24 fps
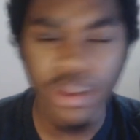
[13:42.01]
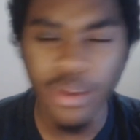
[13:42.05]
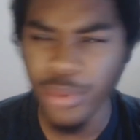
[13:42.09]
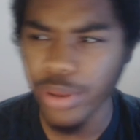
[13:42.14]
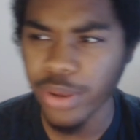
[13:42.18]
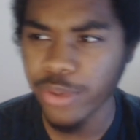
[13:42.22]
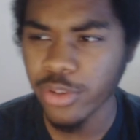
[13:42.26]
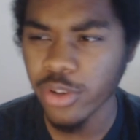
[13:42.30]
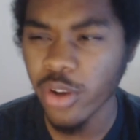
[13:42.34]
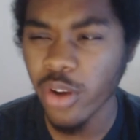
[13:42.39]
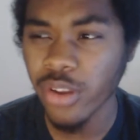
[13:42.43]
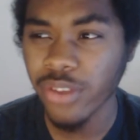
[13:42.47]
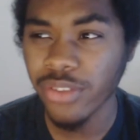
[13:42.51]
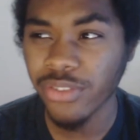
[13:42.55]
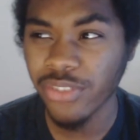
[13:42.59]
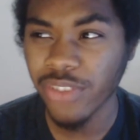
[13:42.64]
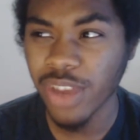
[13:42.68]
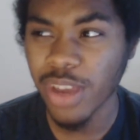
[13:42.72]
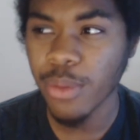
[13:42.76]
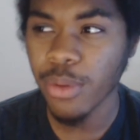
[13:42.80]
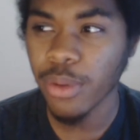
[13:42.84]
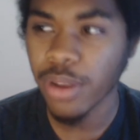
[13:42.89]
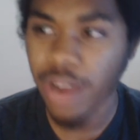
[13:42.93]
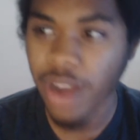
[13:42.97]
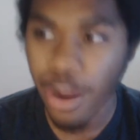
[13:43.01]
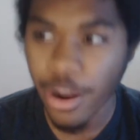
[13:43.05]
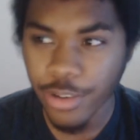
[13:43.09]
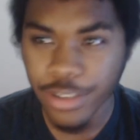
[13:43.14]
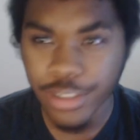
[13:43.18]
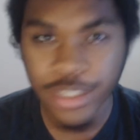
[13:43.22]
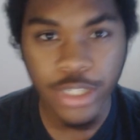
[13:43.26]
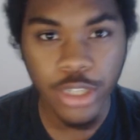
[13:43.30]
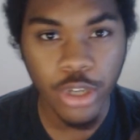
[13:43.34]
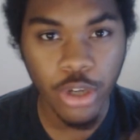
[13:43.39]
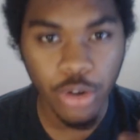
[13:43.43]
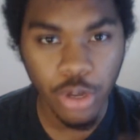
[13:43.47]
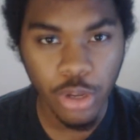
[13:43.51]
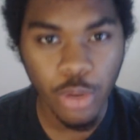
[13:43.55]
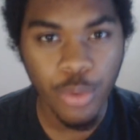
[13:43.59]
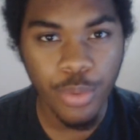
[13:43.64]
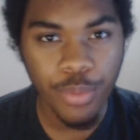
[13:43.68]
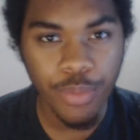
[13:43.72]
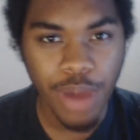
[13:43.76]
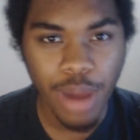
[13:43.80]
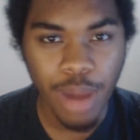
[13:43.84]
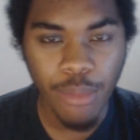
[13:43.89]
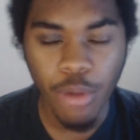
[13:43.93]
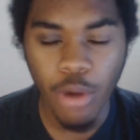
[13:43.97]
I mean, he was already fit, but now he's slowly
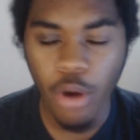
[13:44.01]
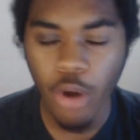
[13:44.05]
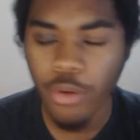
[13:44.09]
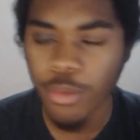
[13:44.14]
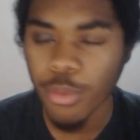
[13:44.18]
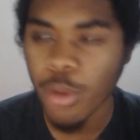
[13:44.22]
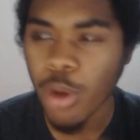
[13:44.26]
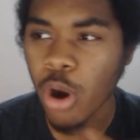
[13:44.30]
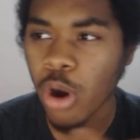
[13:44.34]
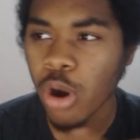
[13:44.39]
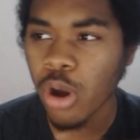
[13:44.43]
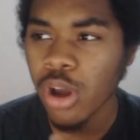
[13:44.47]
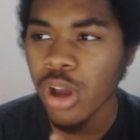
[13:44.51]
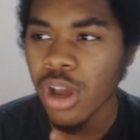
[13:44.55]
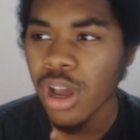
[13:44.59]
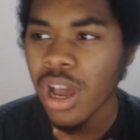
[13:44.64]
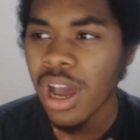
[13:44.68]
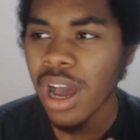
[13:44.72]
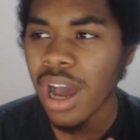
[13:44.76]
coming back more and more.